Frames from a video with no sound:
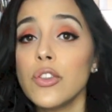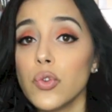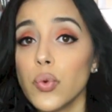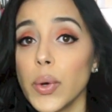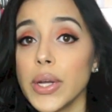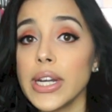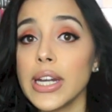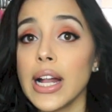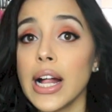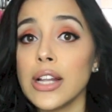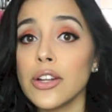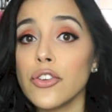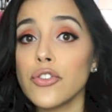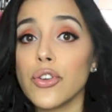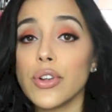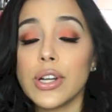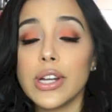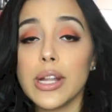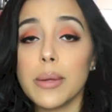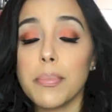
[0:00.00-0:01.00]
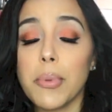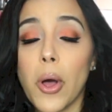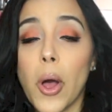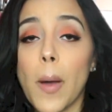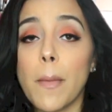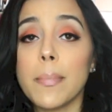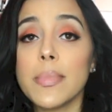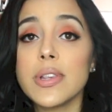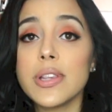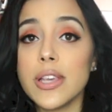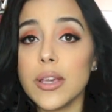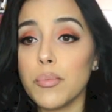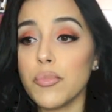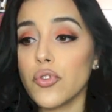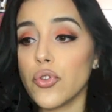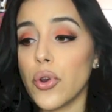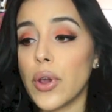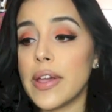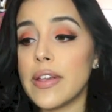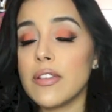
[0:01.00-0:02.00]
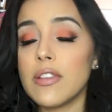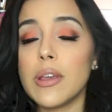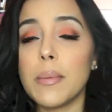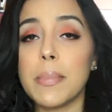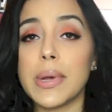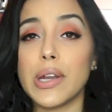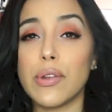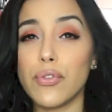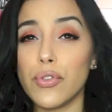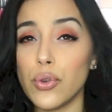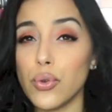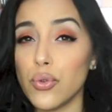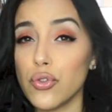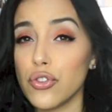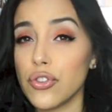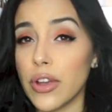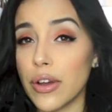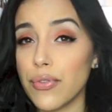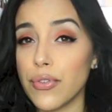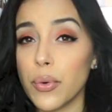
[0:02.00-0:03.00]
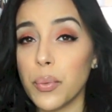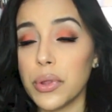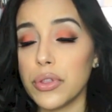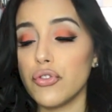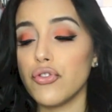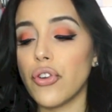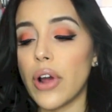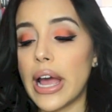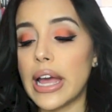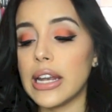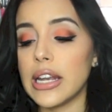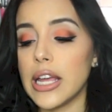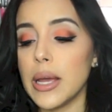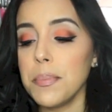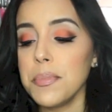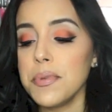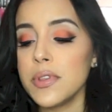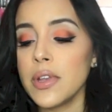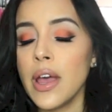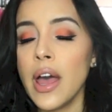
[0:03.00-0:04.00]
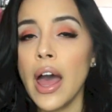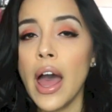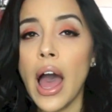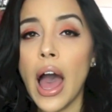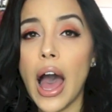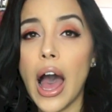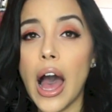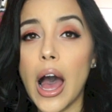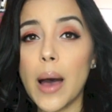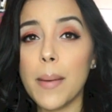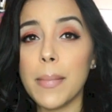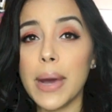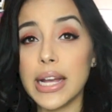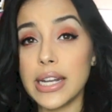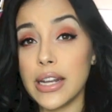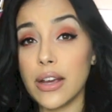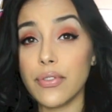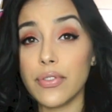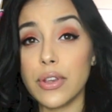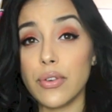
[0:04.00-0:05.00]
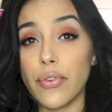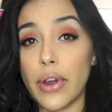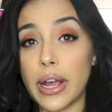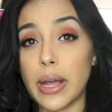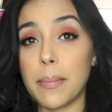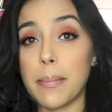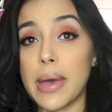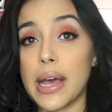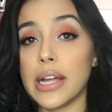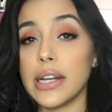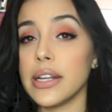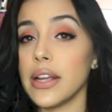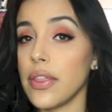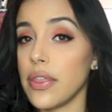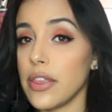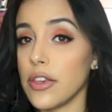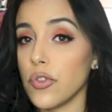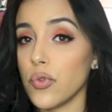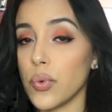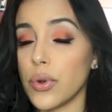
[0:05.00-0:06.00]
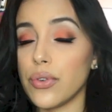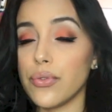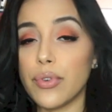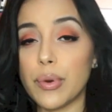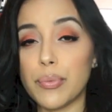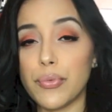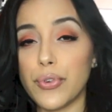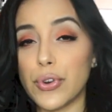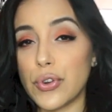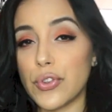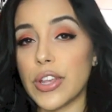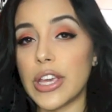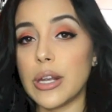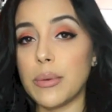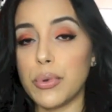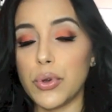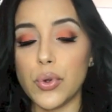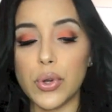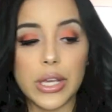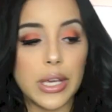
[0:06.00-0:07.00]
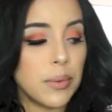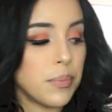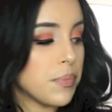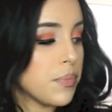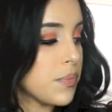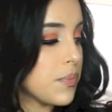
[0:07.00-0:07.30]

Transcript: $20 on a lip balm seems crazy, but if you suffer with dry lips, I definitely recommend this one from First Aid Beauty.